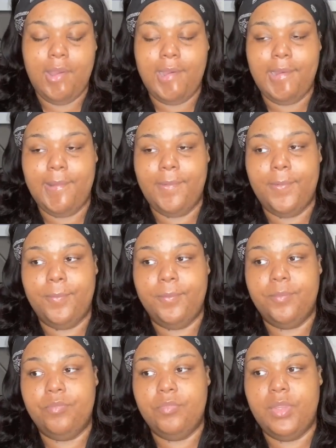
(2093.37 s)

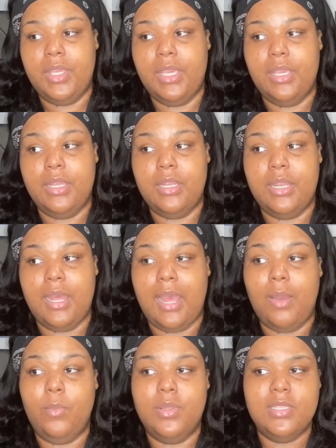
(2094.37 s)
And
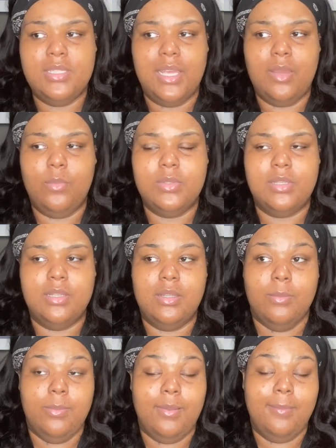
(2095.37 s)
I would say it was gonna,
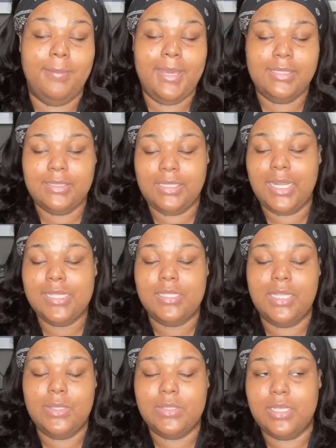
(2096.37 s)
well, back then I'd
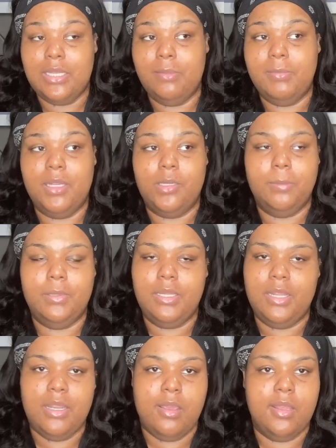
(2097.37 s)
say it's getting better, but
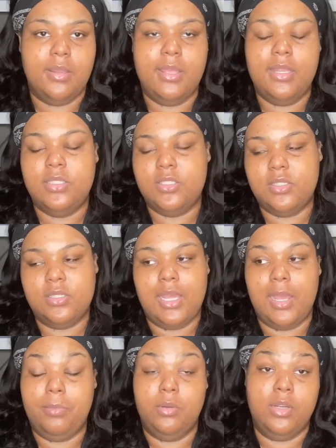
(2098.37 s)
it just
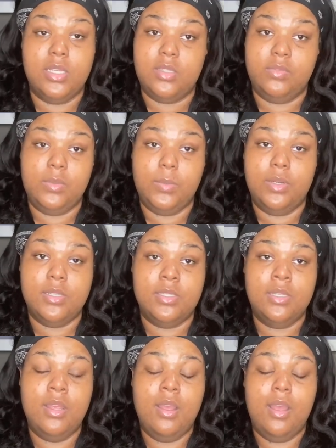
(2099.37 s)
got progressively worse
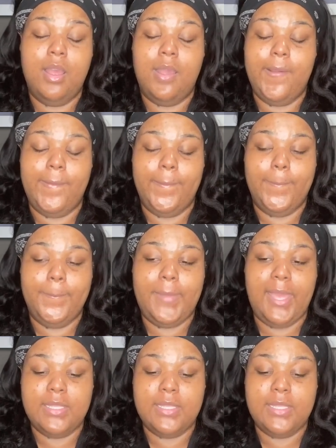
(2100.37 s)
as